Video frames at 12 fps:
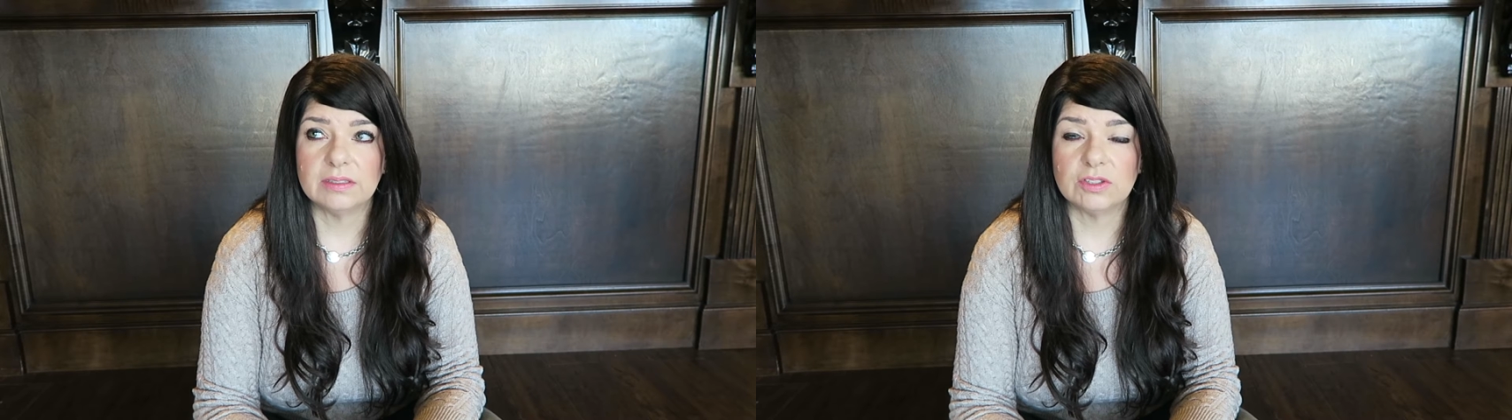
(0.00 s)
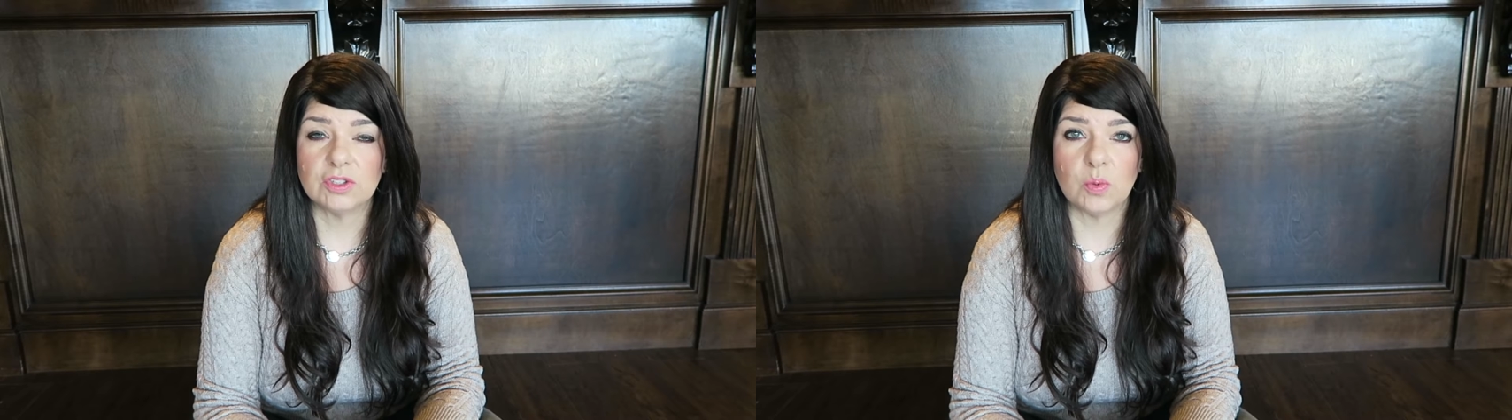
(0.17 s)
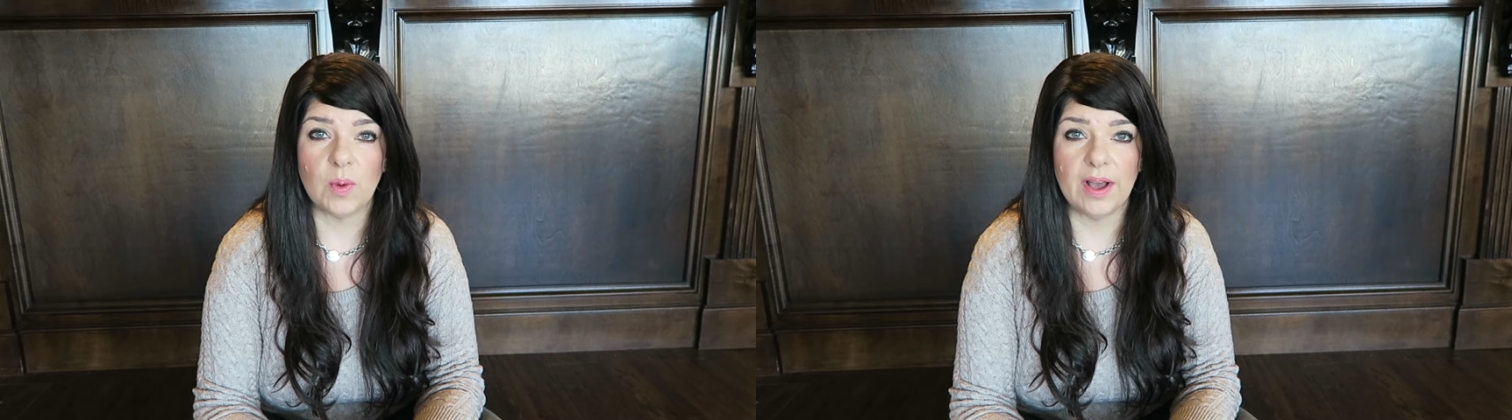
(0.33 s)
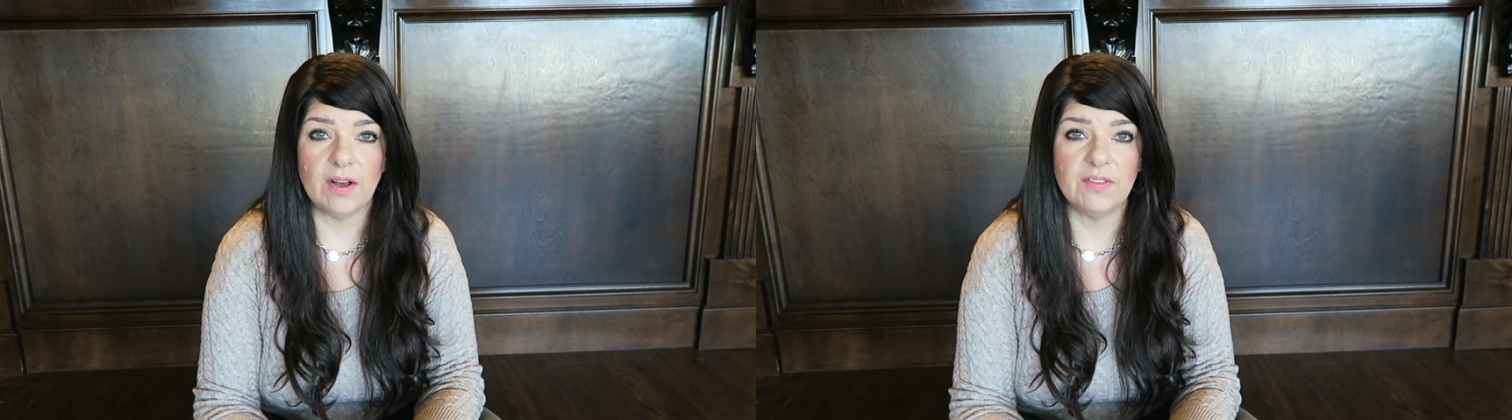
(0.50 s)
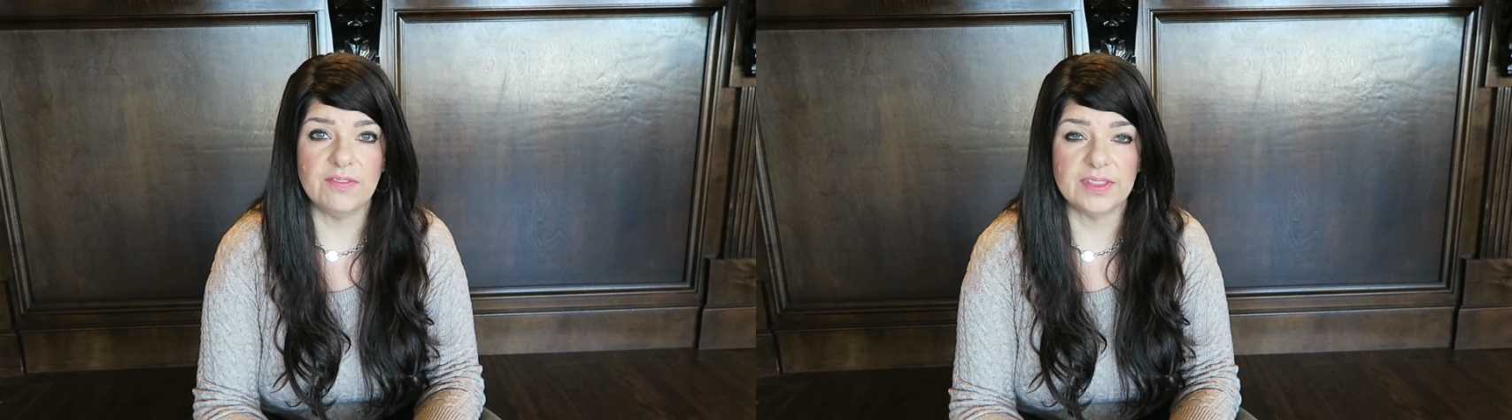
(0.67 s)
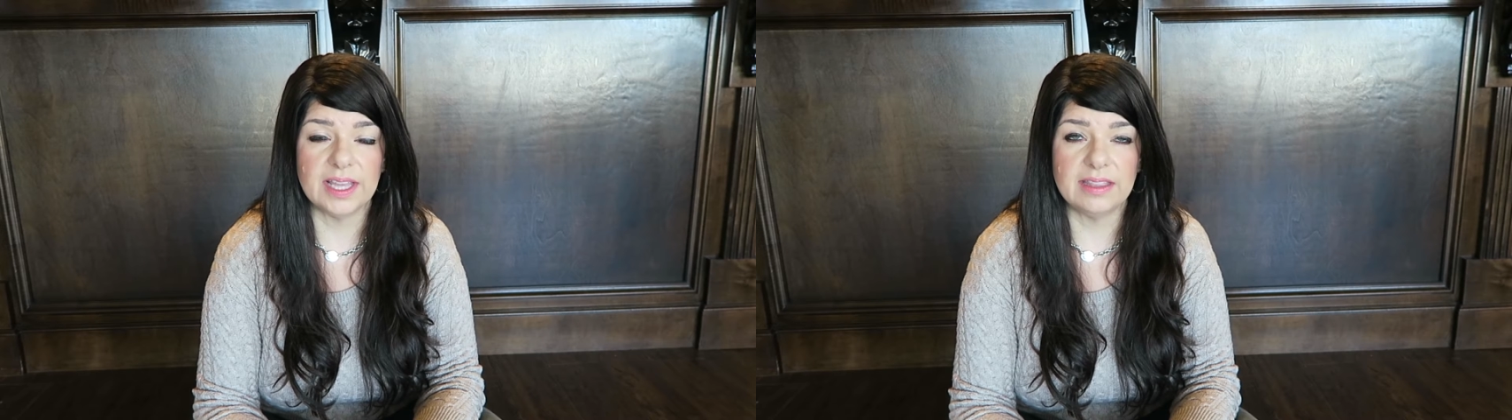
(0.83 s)

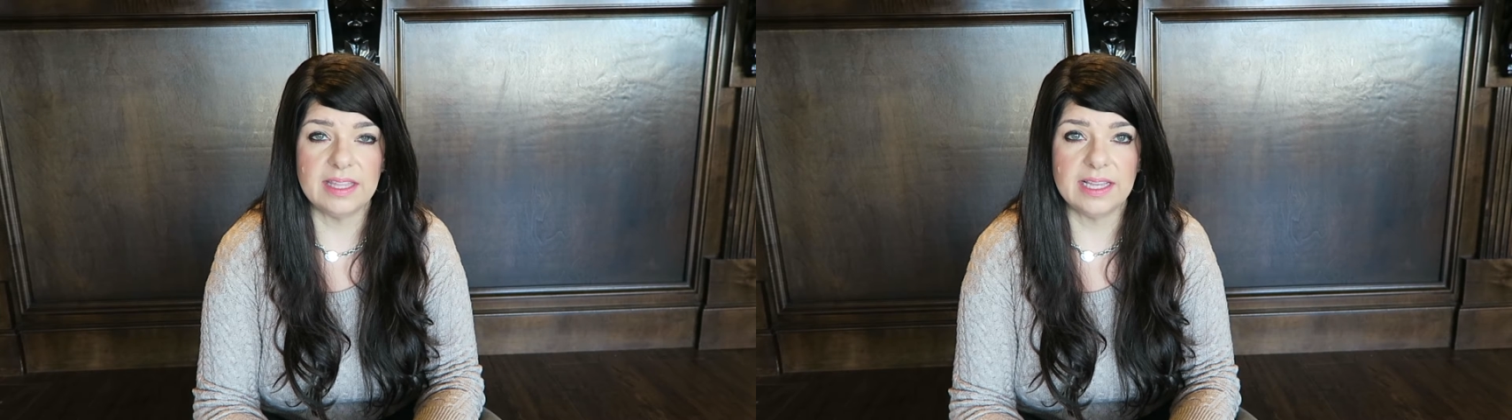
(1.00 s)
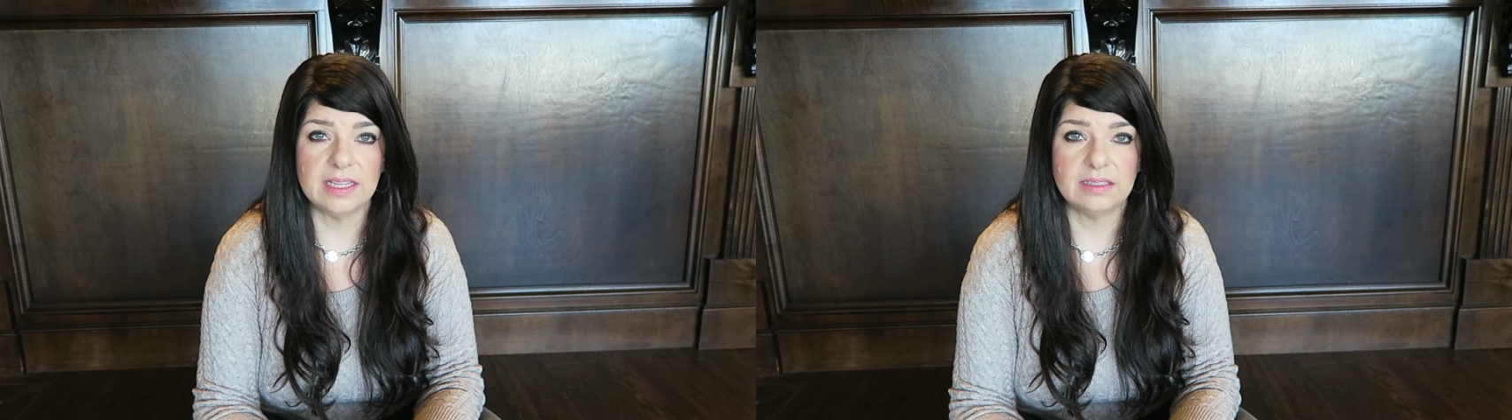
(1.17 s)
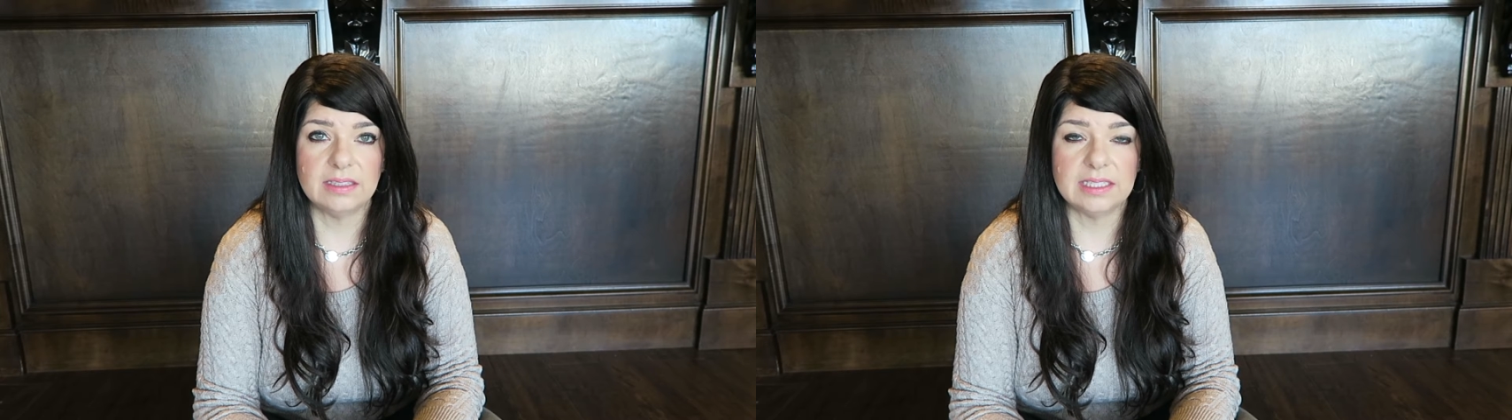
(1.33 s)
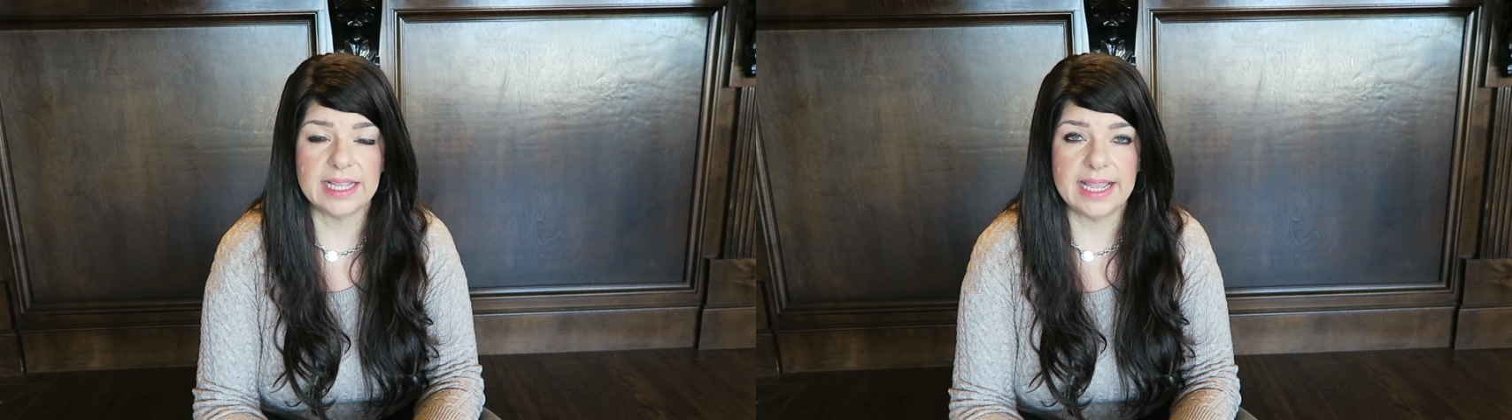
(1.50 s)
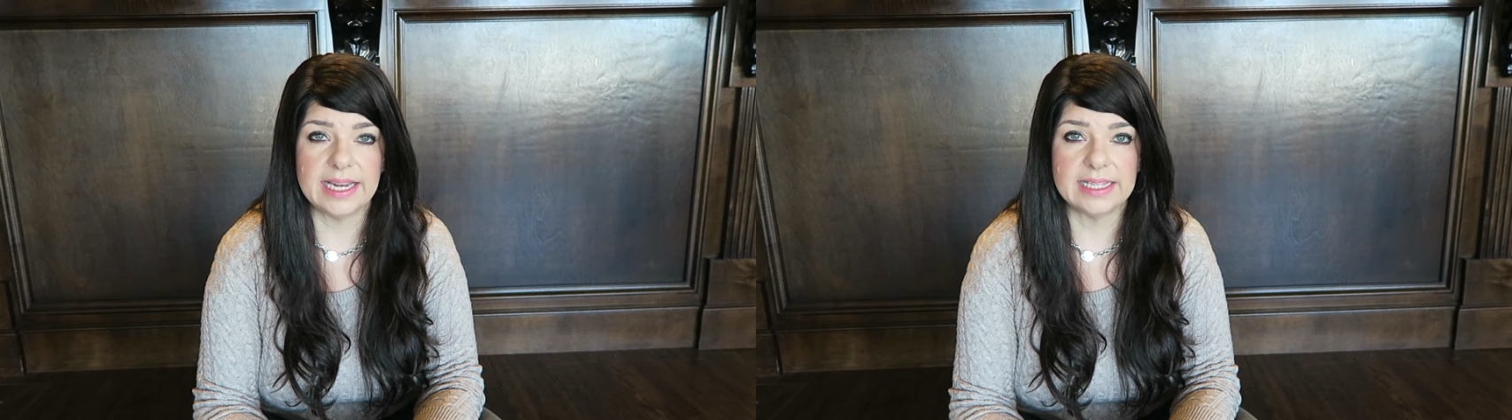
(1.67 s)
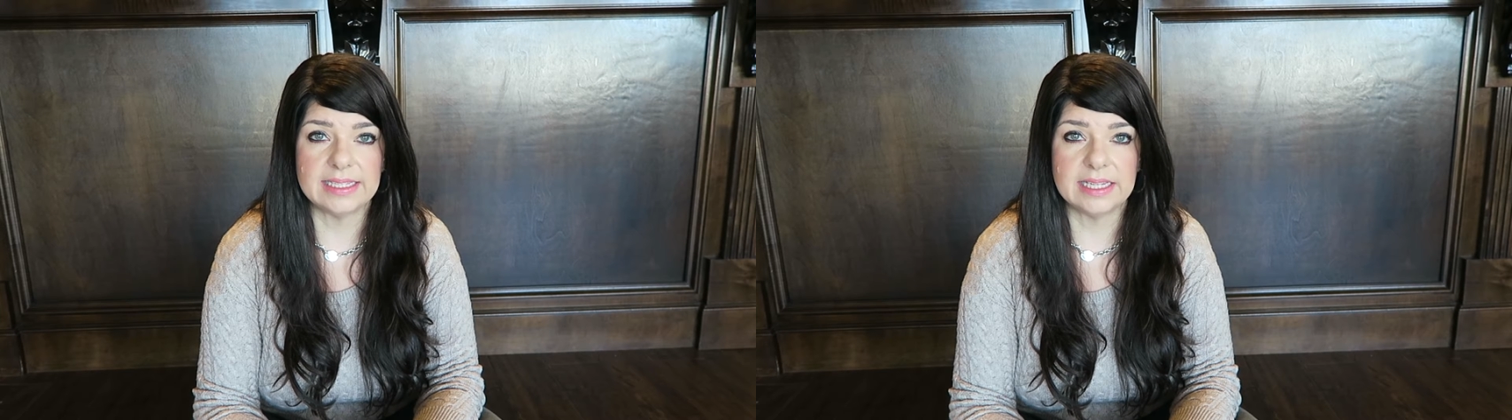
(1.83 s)
12th, I think the
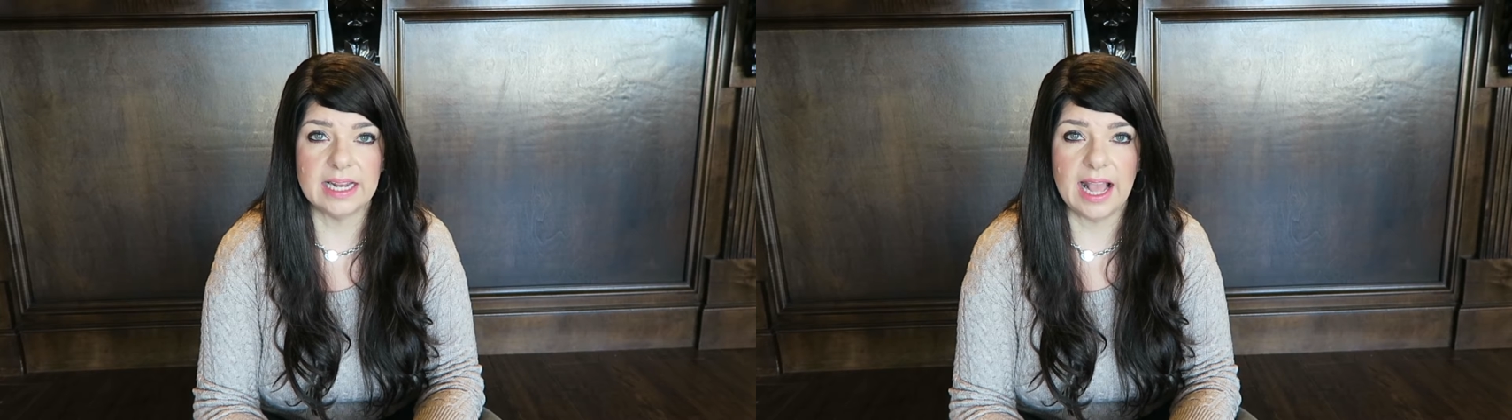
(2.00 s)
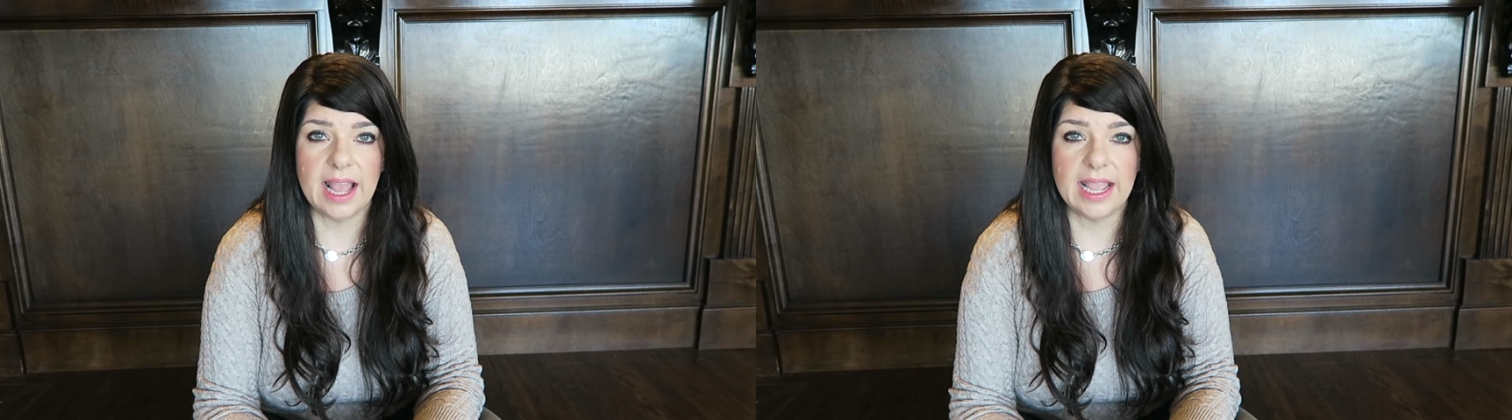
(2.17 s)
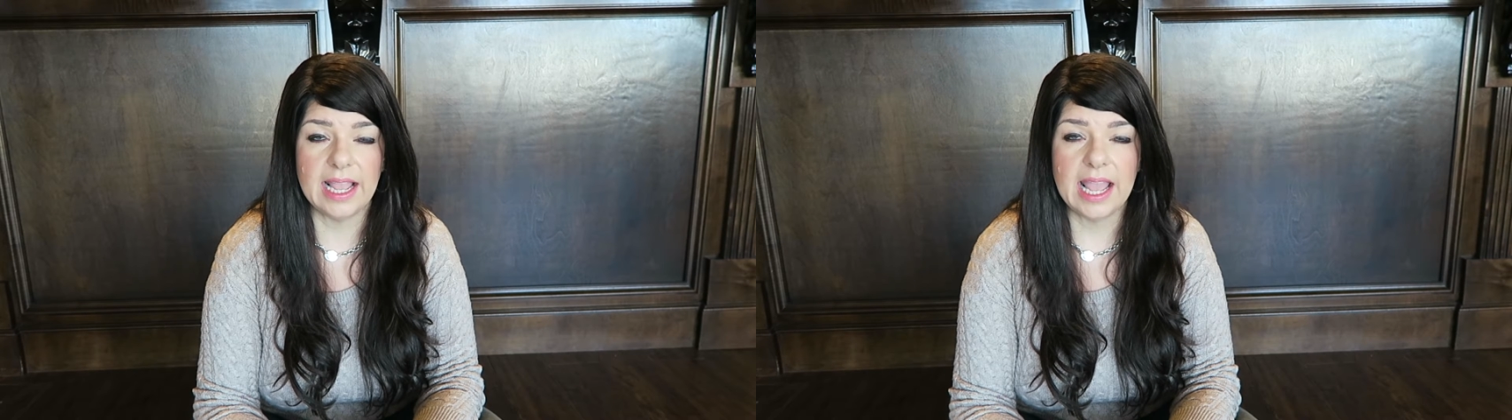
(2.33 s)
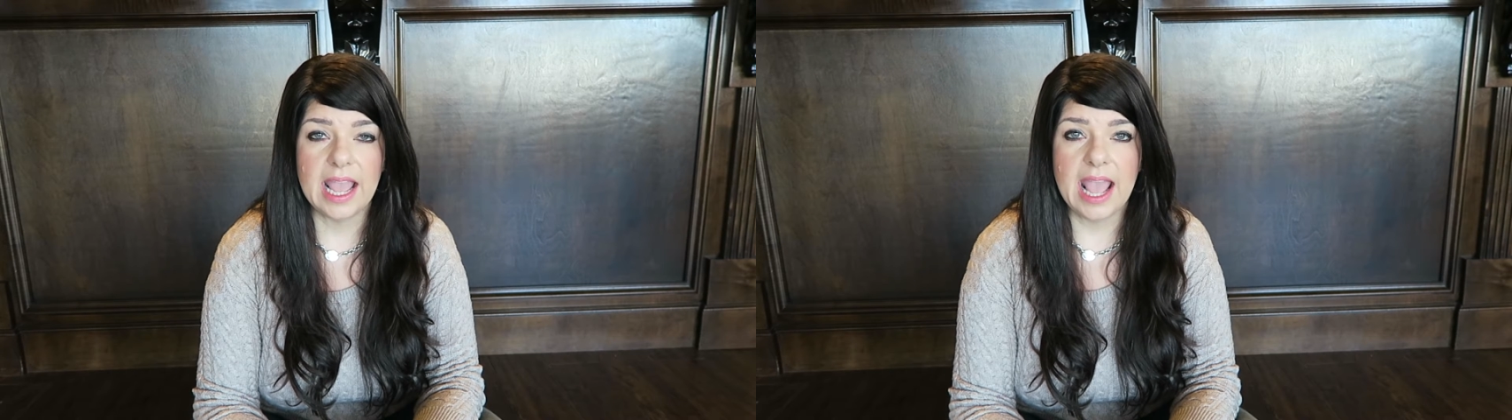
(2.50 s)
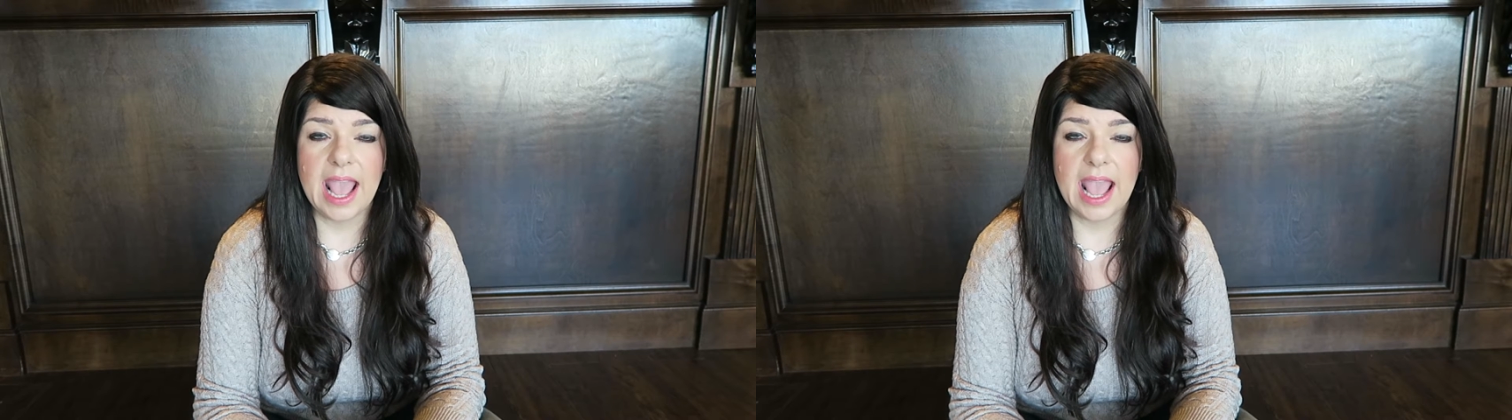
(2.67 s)
date is today,